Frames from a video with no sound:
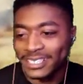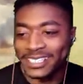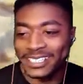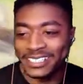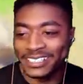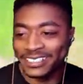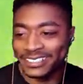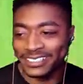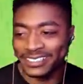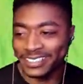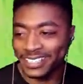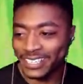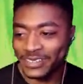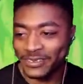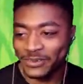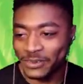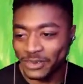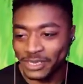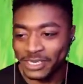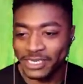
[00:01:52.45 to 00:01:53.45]
they
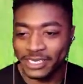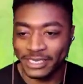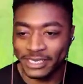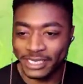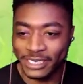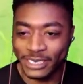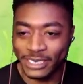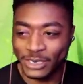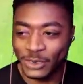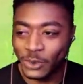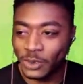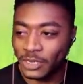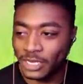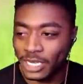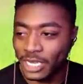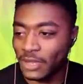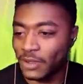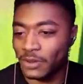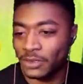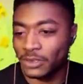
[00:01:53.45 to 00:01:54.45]
really enjoy the
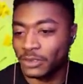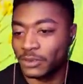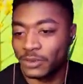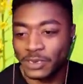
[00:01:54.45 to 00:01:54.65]
character or